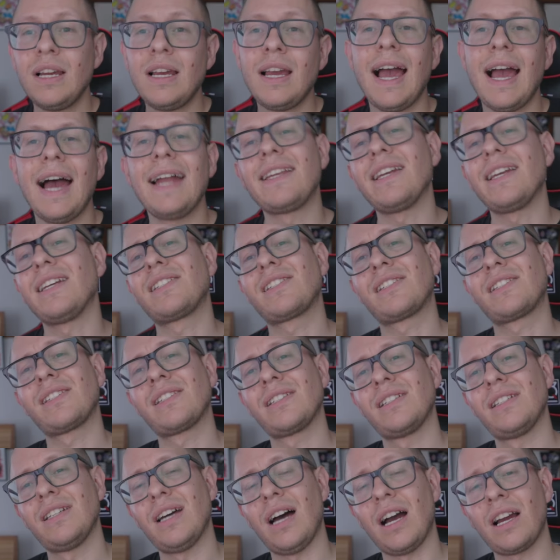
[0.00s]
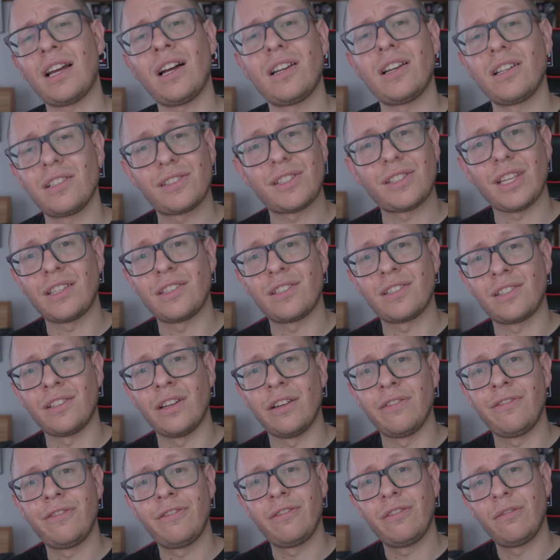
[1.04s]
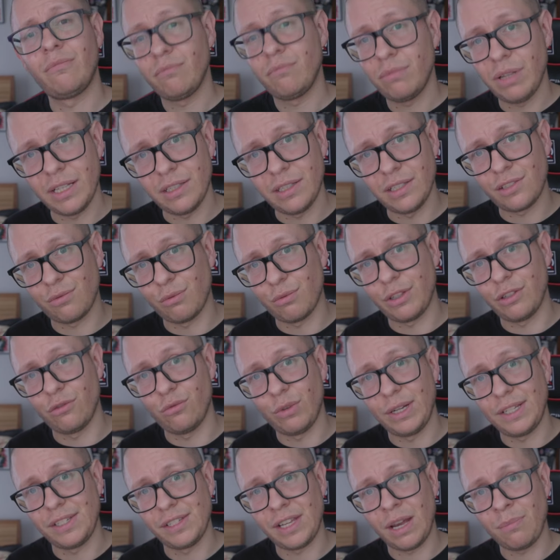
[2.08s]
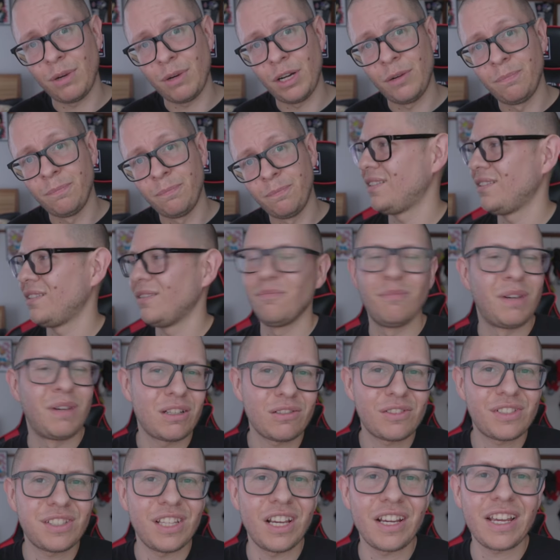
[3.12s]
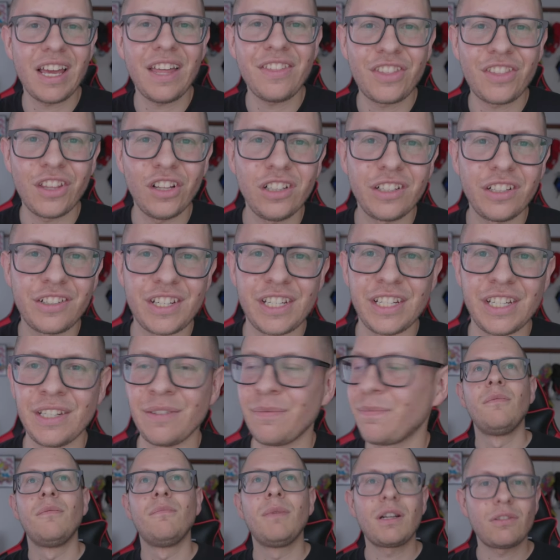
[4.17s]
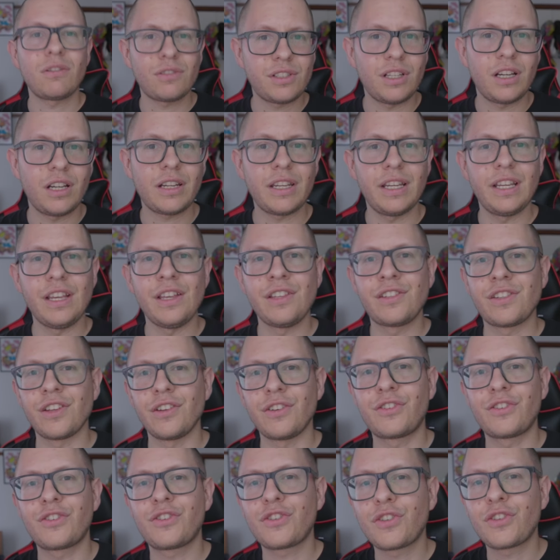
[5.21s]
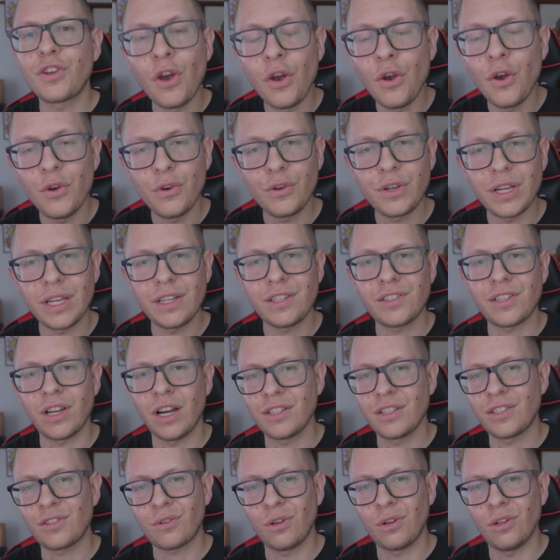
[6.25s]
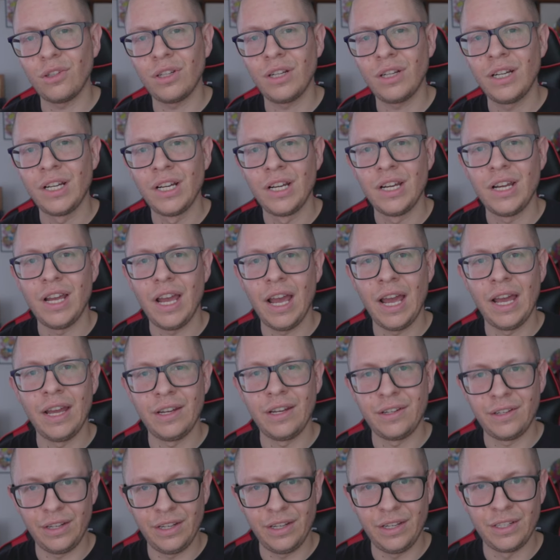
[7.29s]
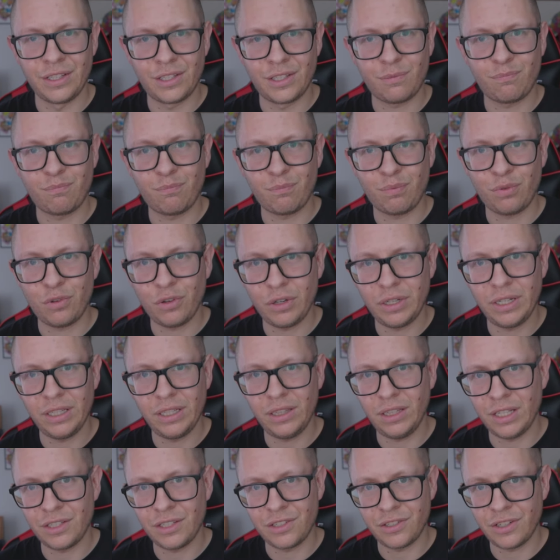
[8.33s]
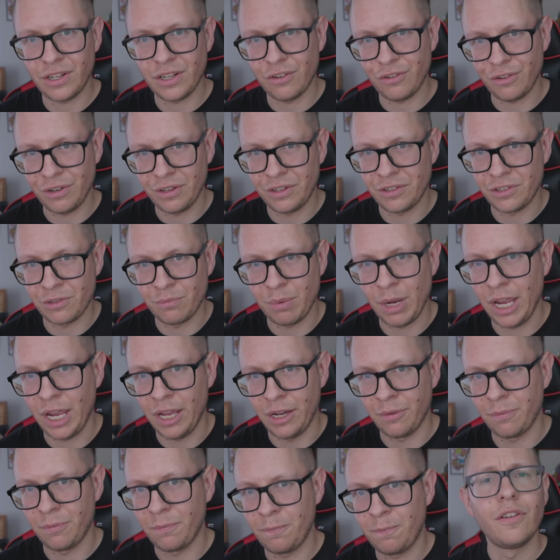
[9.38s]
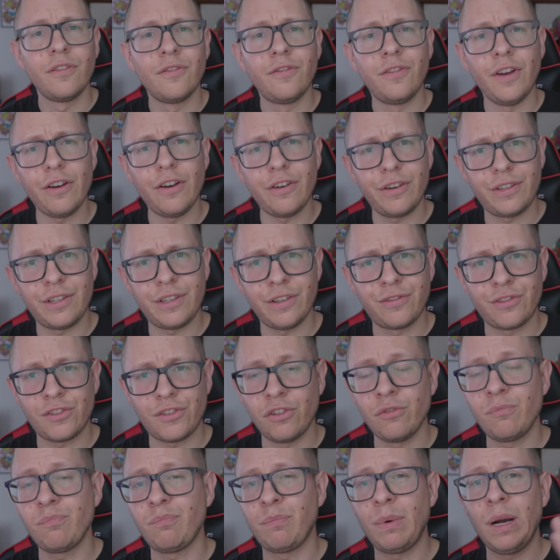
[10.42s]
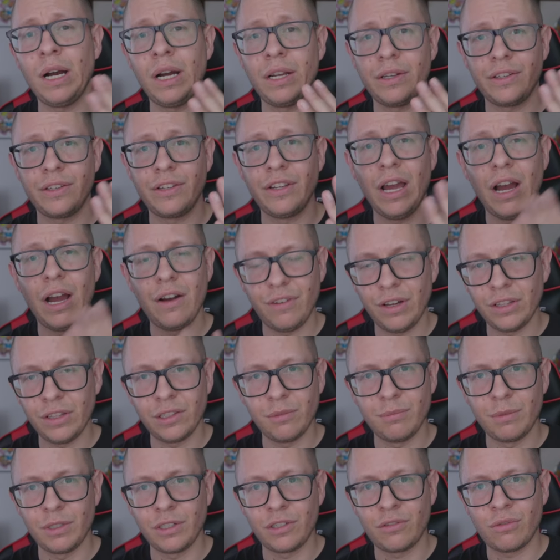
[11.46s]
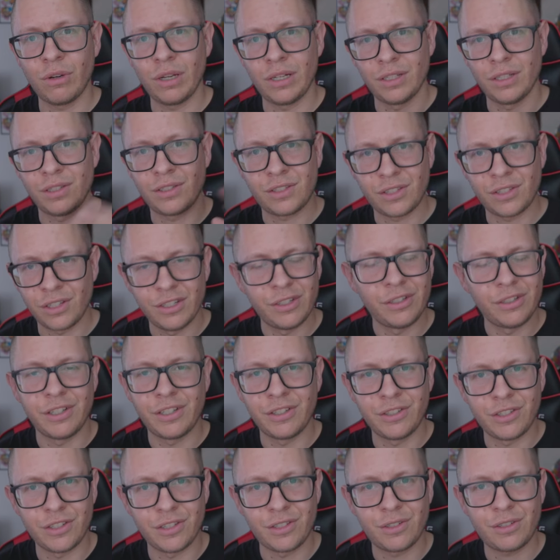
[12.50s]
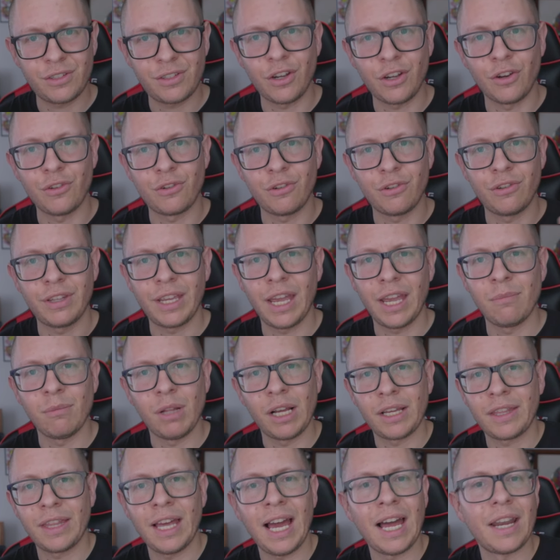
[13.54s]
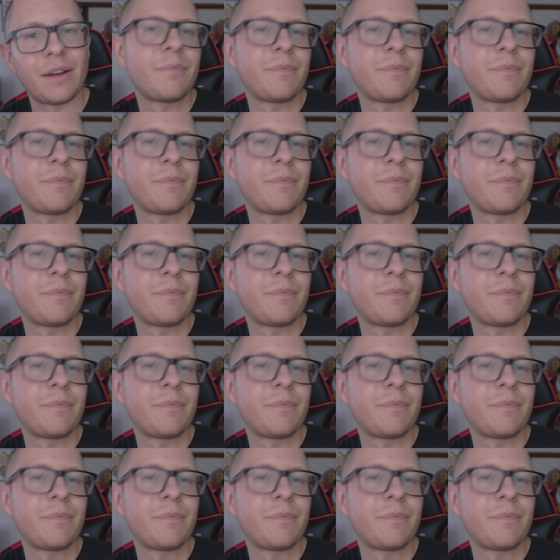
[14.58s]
And yes, I can't understate this enough. Play this with your Wii Zapper. Metal Slug Anthology. Metal Slug is a 2D side-scroller, and it's pretty legendary in Japan. Very difficult, but you have unlimited credits, so you can just go through the game like that.